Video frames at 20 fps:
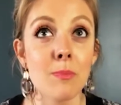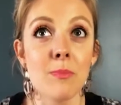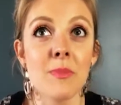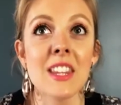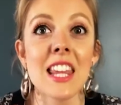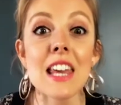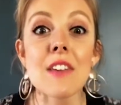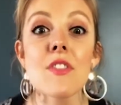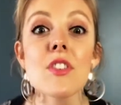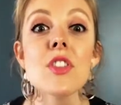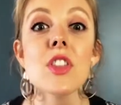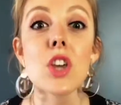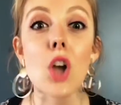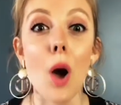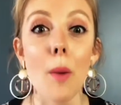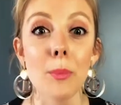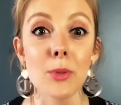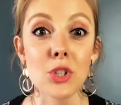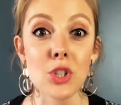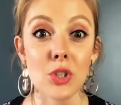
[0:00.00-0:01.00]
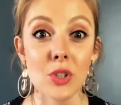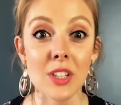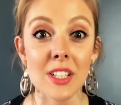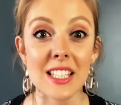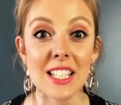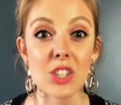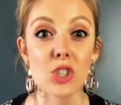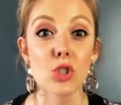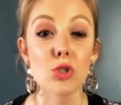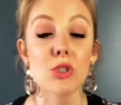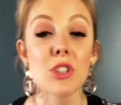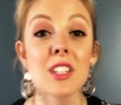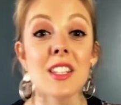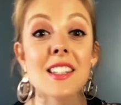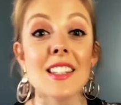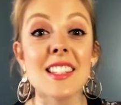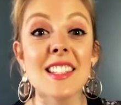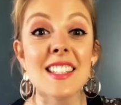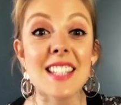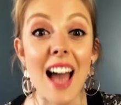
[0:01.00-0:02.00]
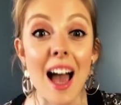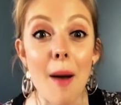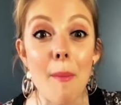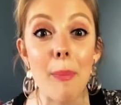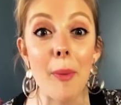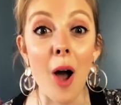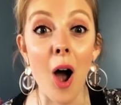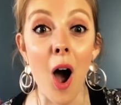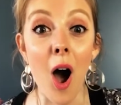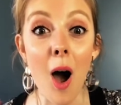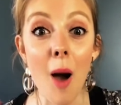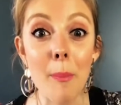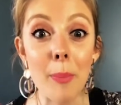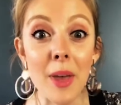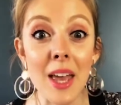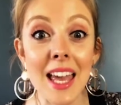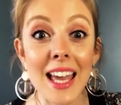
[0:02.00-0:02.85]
given the opportunity to step up